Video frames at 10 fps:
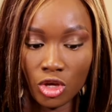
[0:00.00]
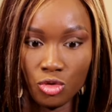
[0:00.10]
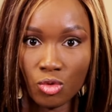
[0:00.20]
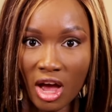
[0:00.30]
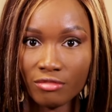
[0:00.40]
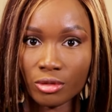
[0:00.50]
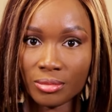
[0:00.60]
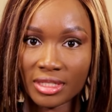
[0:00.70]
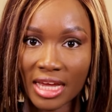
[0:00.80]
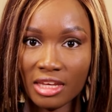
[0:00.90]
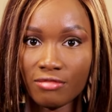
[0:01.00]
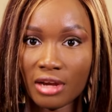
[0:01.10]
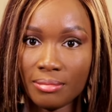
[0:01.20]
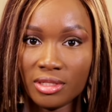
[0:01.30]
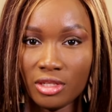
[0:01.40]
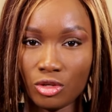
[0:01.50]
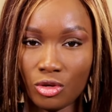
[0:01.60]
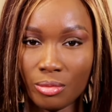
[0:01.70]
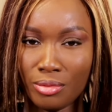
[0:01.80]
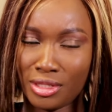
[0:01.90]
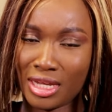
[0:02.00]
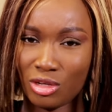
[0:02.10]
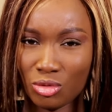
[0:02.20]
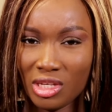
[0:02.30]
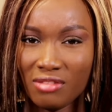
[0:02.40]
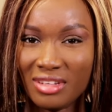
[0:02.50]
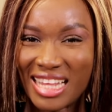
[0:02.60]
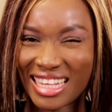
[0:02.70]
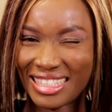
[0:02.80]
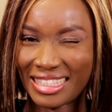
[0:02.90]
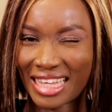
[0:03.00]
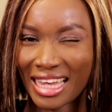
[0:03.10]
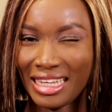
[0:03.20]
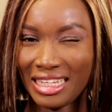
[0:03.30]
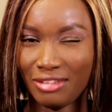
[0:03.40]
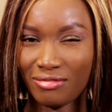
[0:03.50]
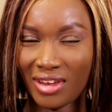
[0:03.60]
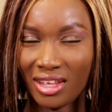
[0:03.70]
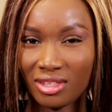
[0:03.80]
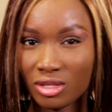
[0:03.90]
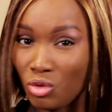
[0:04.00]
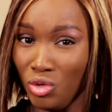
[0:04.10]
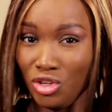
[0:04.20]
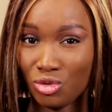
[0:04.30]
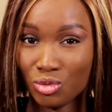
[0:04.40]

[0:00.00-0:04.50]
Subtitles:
You have some saggy, flabby skin on your breast, and to give it that sagging effect, which you